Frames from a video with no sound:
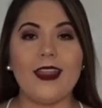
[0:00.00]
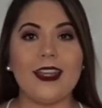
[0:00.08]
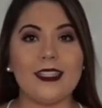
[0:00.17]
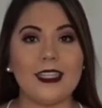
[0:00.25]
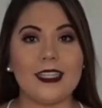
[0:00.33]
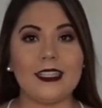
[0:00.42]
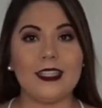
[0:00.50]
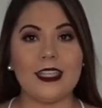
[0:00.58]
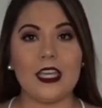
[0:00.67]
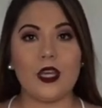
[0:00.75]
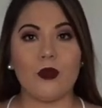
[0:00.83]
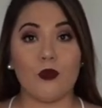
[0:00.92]
This is
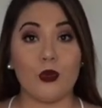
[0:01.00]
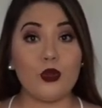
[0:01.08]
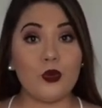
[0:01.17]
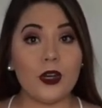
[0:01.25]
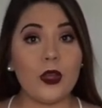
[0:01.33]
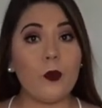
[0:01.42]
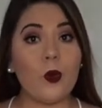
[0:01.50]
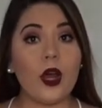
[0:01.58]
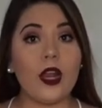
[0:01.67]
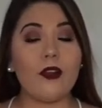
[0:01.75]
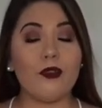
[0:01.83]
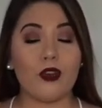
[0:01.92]
the Rue
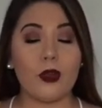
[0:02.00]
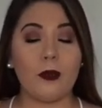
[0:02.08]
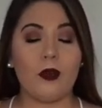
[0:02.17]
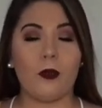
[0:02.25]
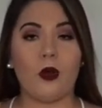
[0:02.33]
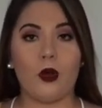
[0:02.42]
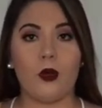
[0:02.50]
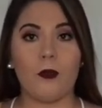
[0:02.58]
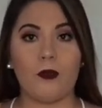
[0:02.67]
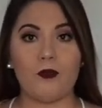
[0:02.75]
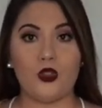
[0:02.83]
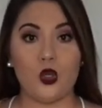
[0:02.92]
21 Free
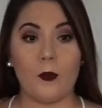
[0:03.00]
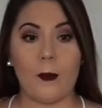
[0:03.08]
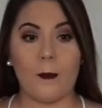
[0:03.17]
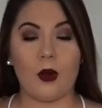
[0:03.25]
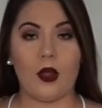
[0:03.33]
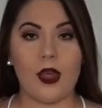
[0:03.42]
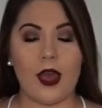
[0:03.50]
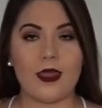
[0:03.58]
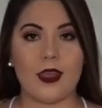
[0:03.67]
People dupe bralette